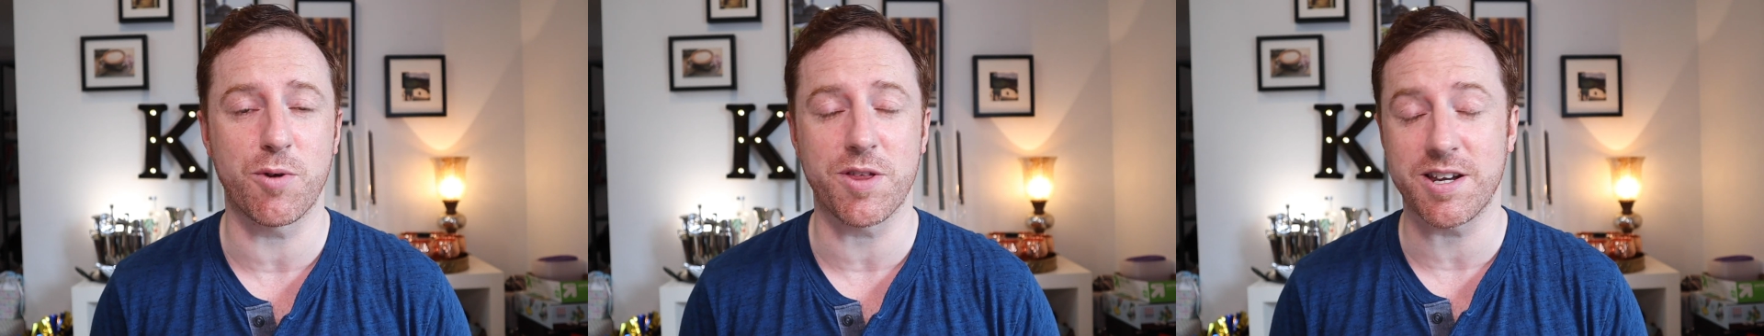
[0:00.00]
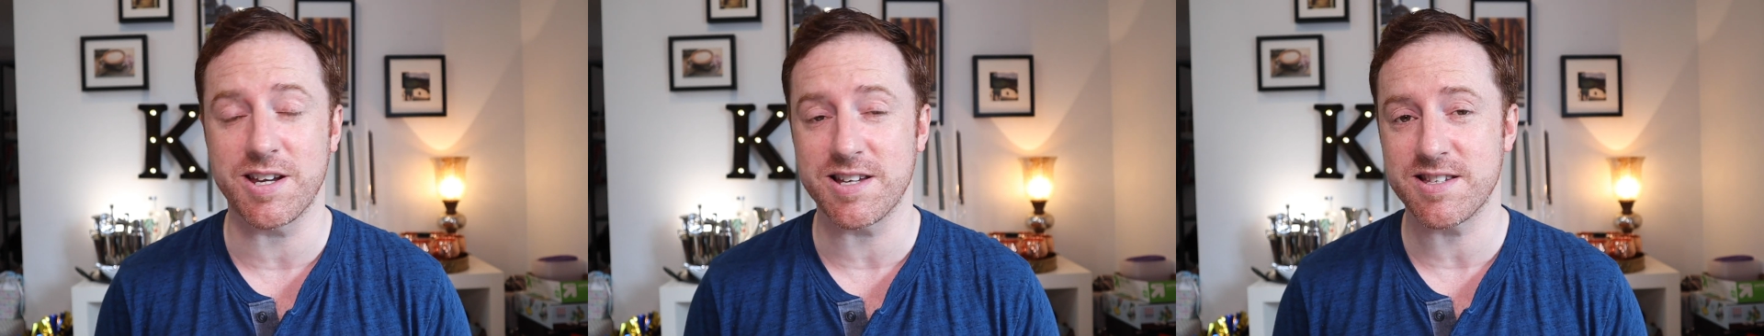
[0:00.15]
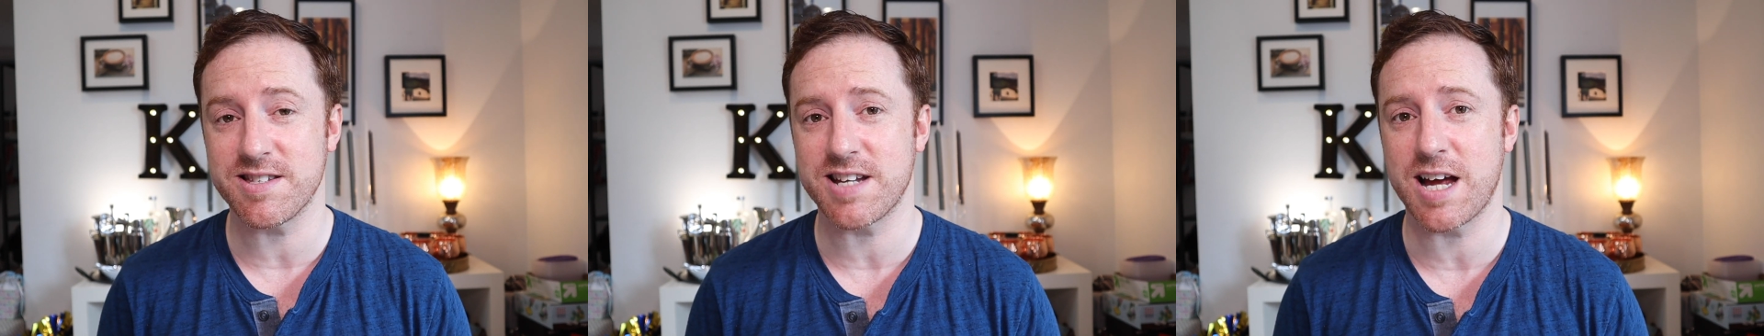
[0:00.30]

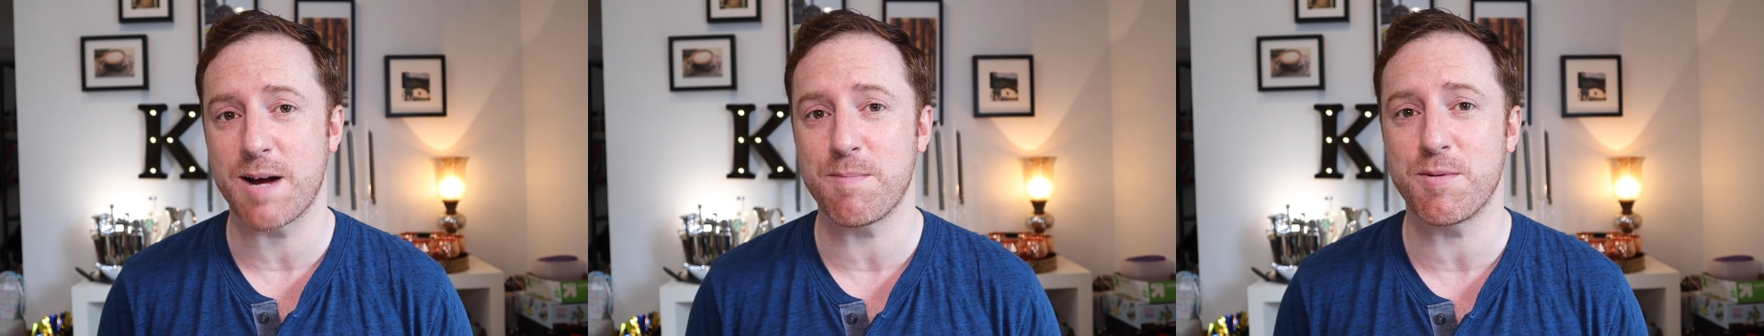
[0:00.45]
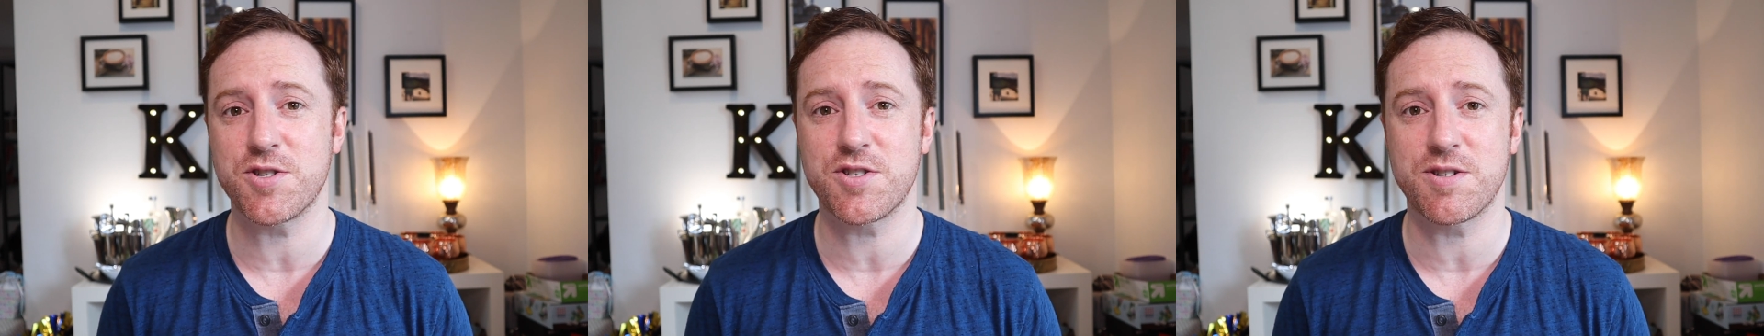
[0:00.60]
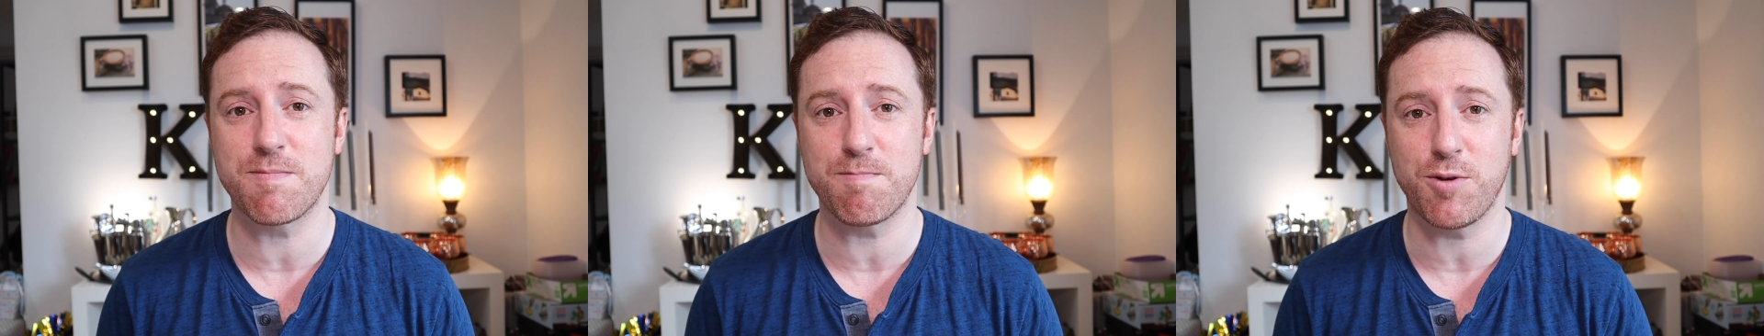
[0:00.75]
with an
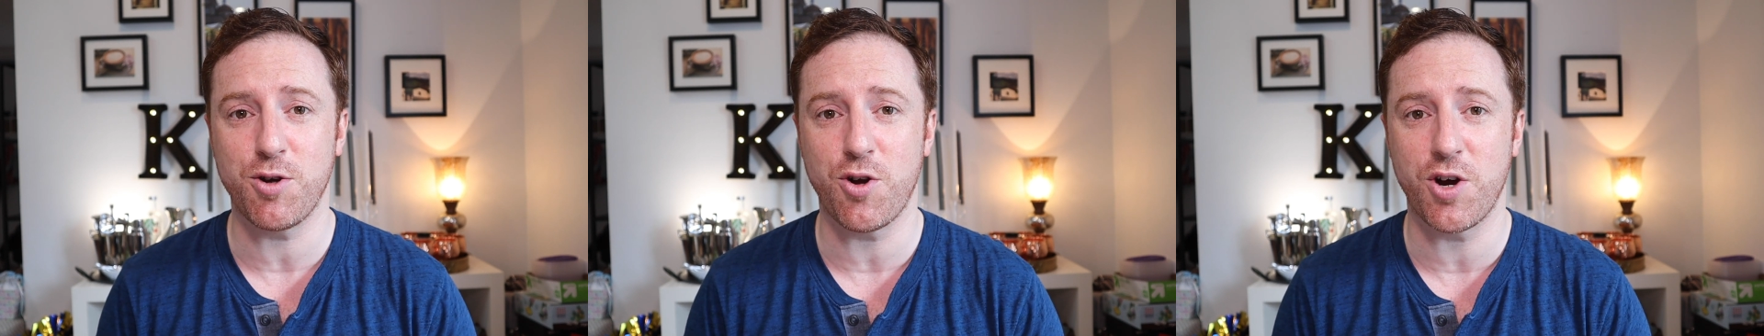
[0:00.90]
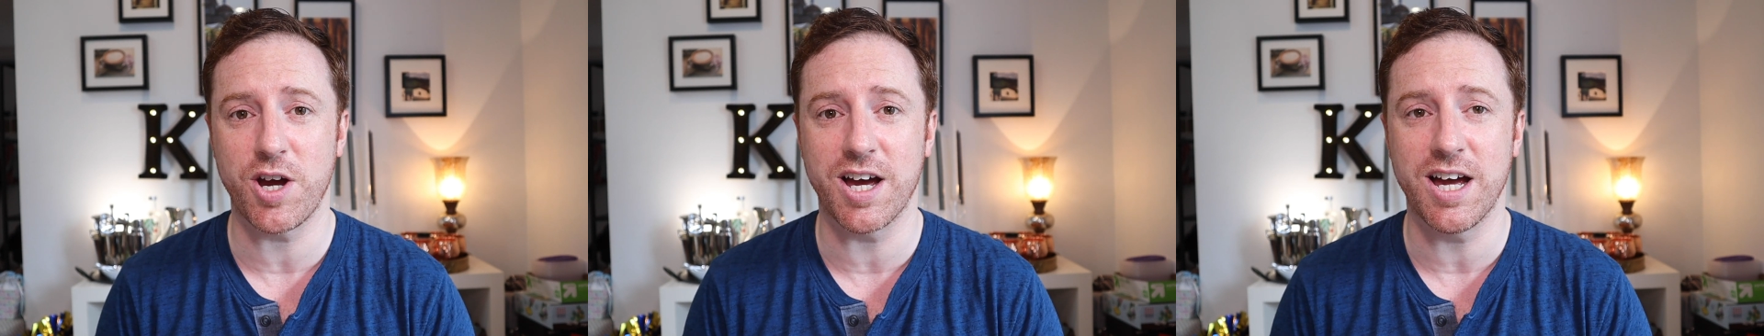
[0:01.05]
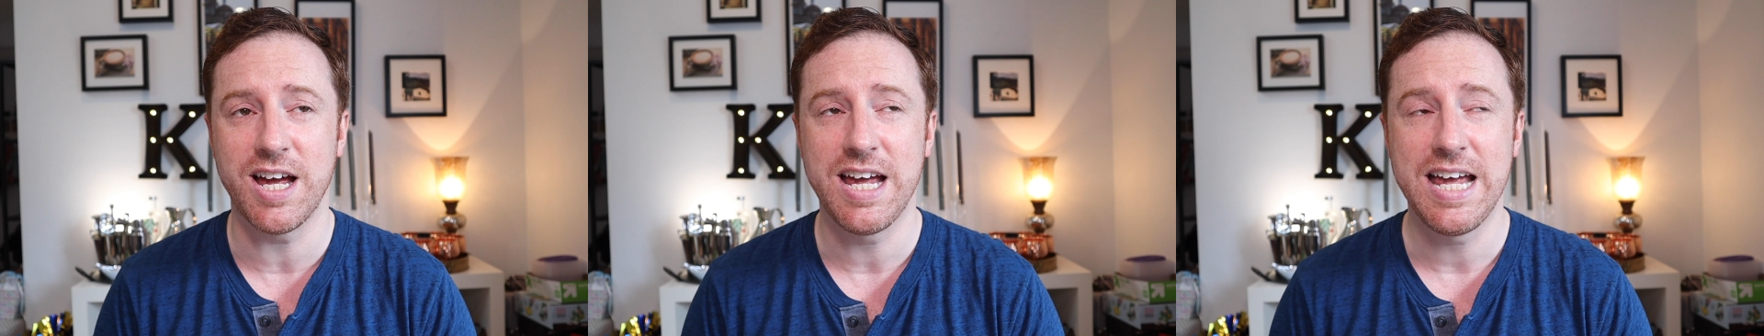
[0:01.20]
established
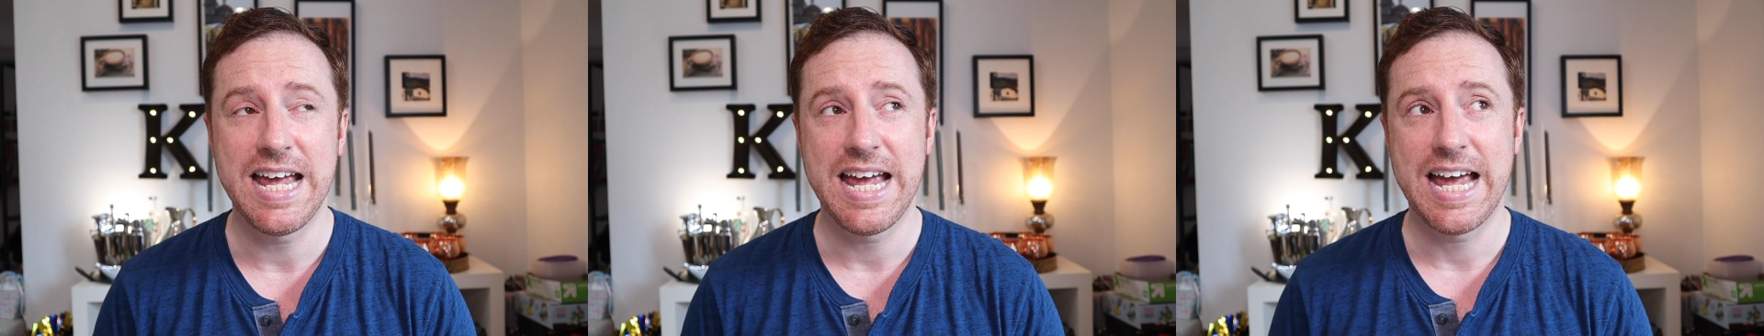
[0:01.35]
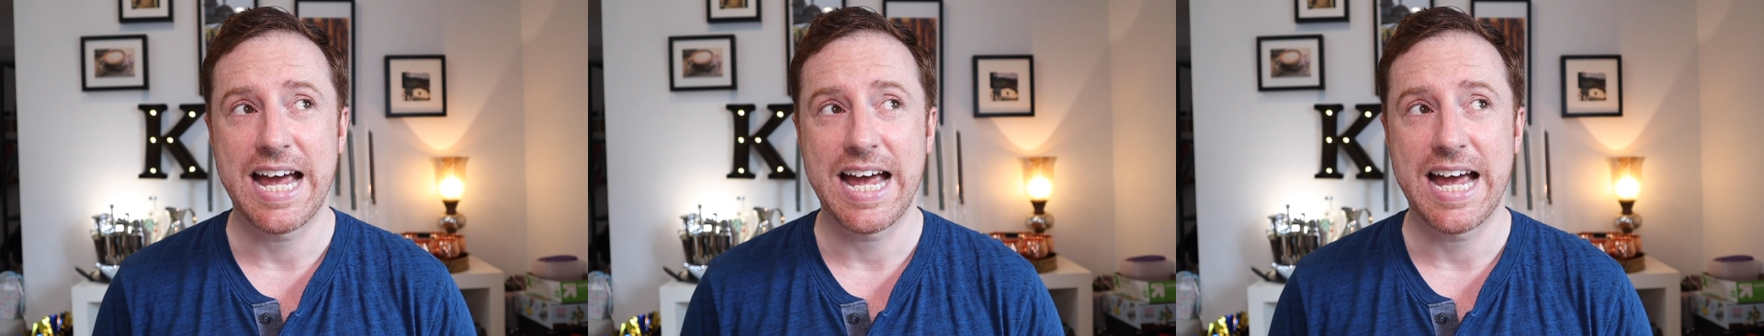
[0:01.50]
employer,